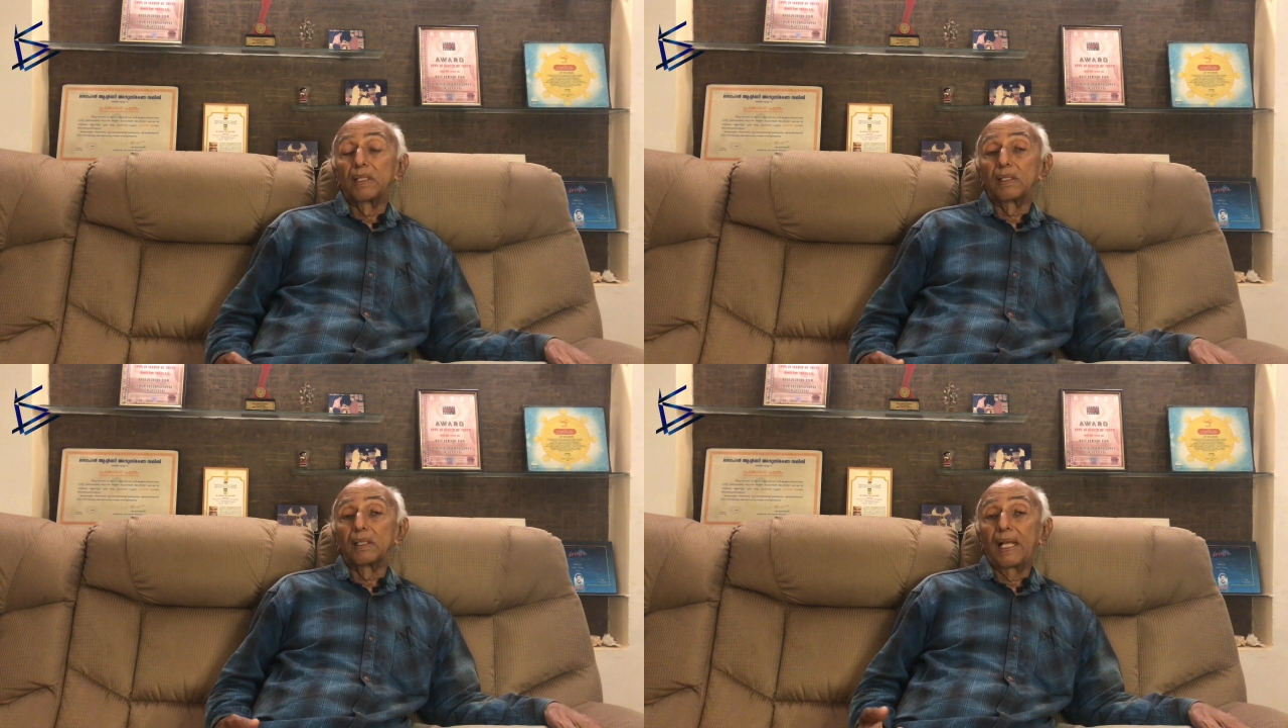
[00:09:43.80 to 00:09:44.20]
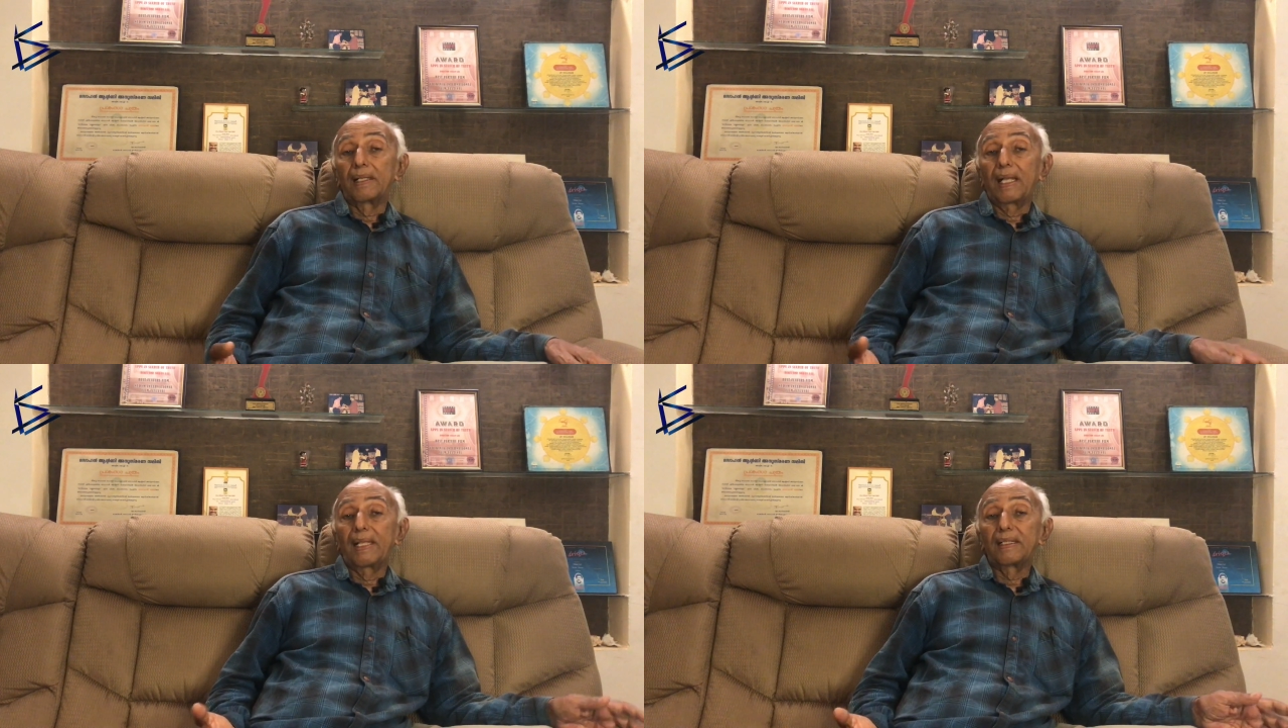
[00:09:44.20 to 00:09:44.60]

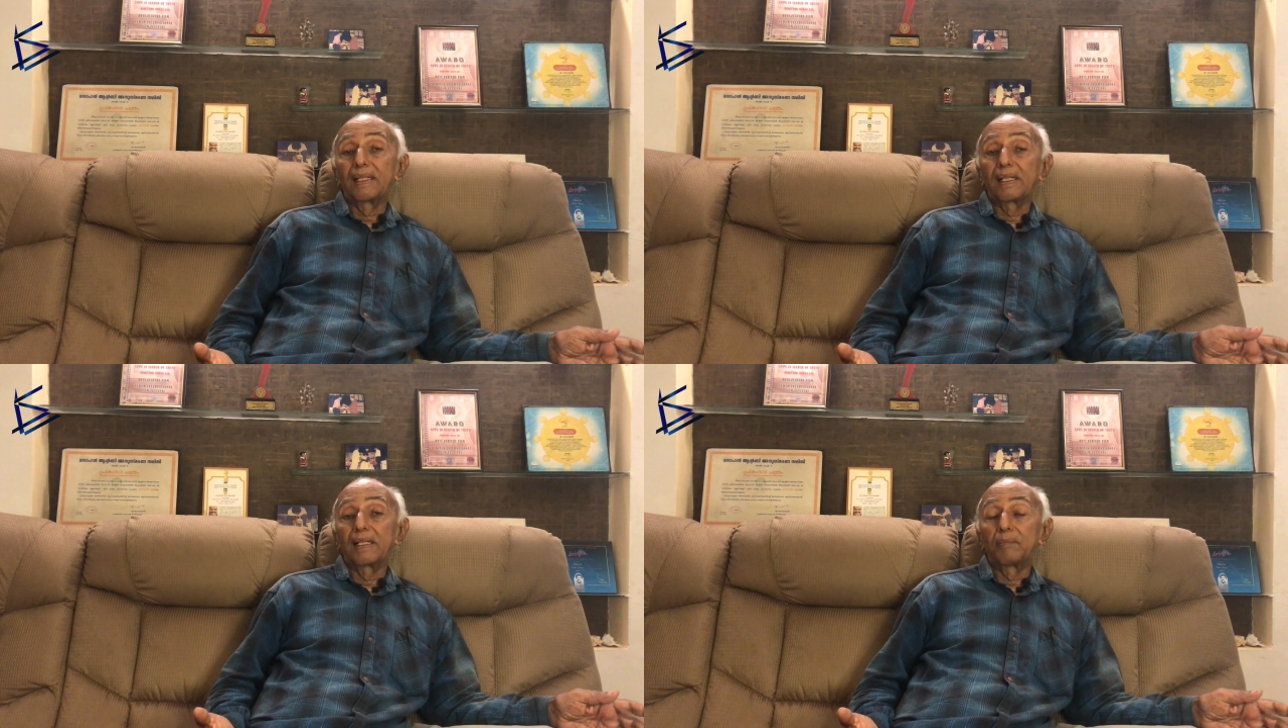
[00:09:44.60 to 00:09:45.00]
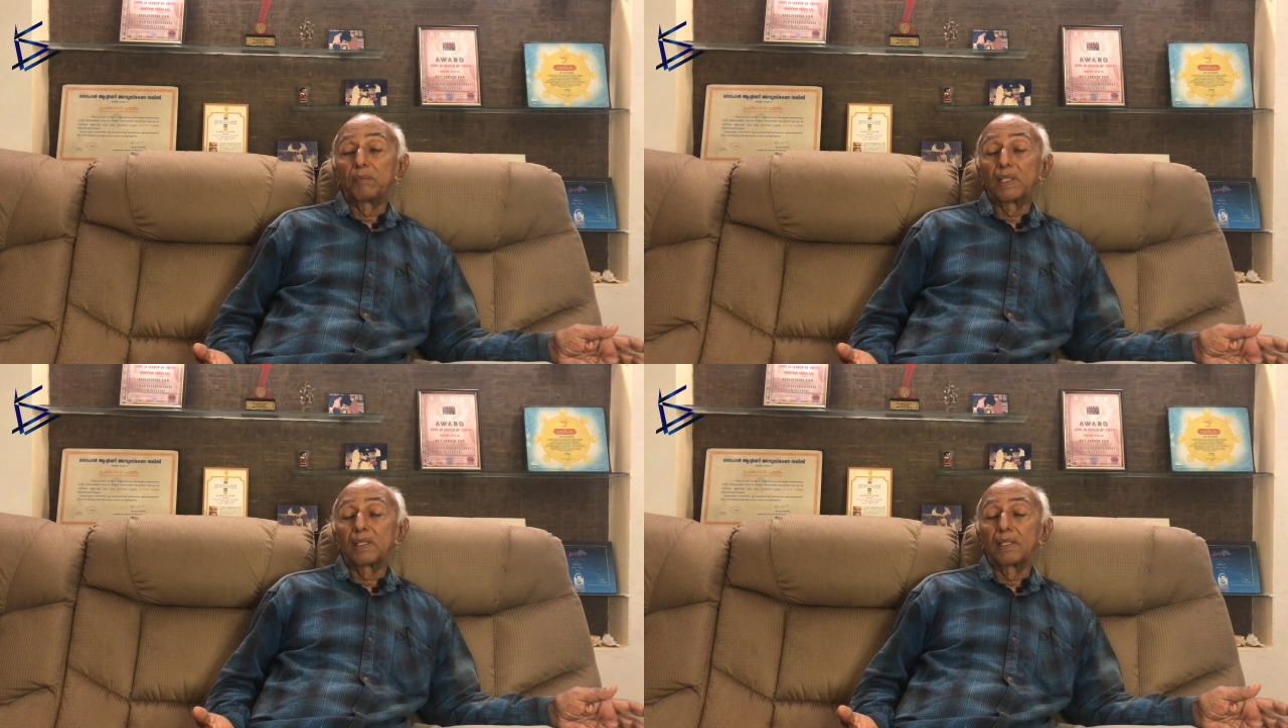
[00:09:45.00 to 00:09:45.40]
And
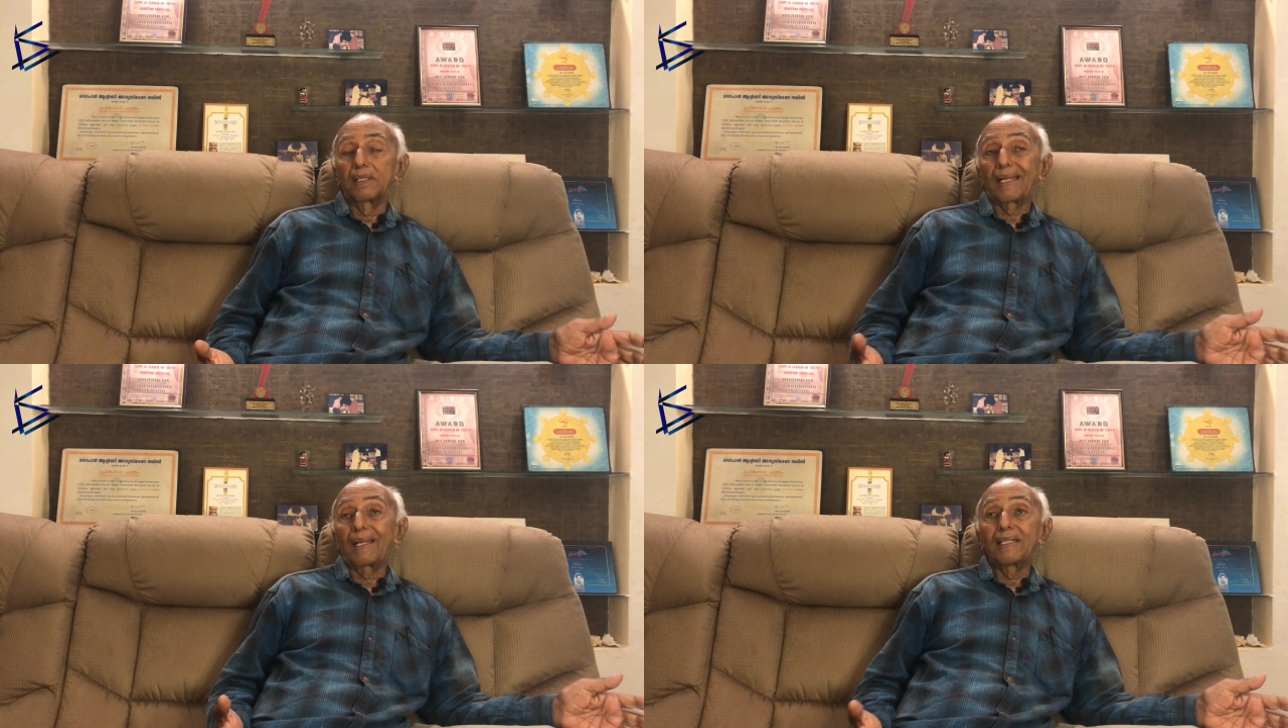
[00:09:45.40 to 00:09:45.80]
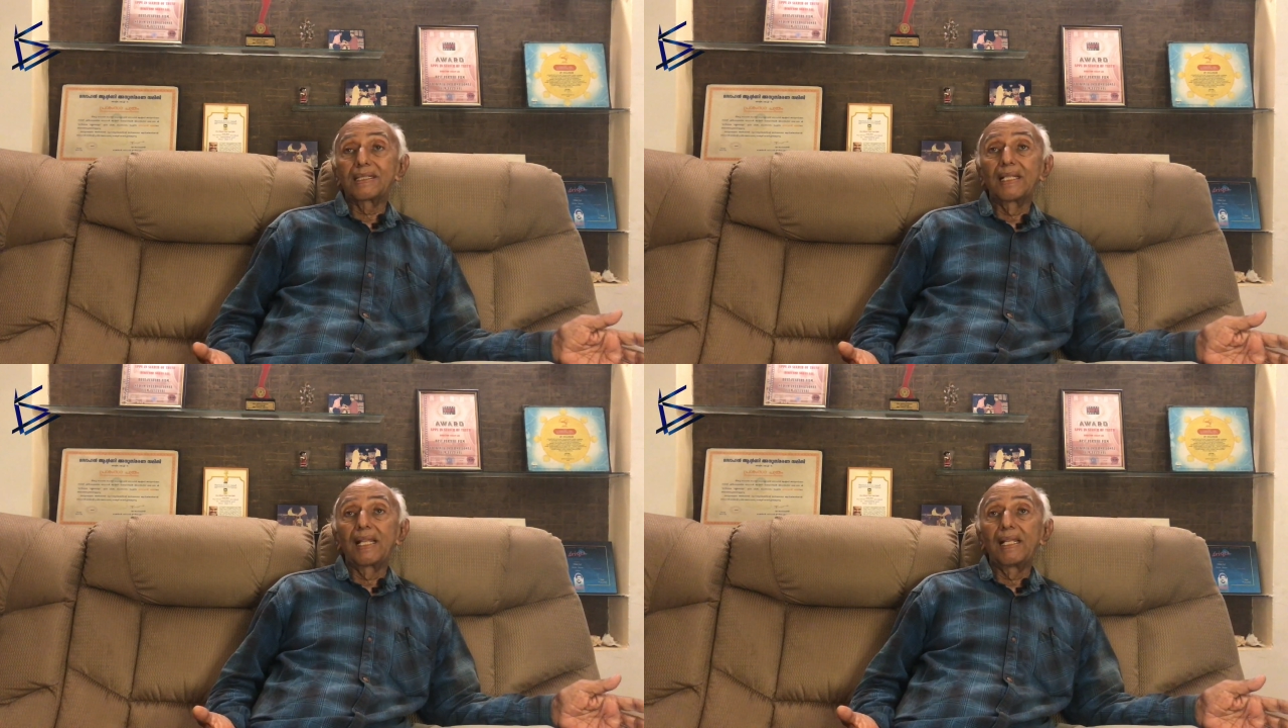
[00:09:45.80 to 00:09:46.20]

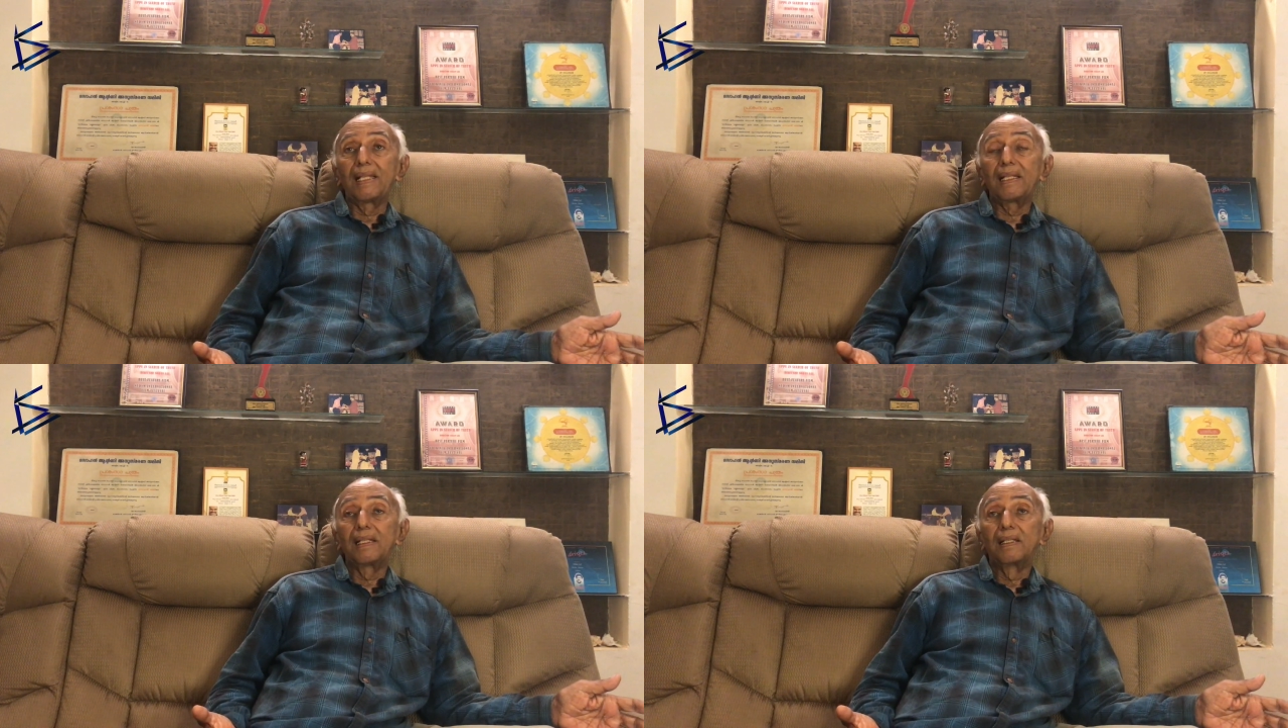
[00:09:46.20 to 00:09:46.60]
traditionally,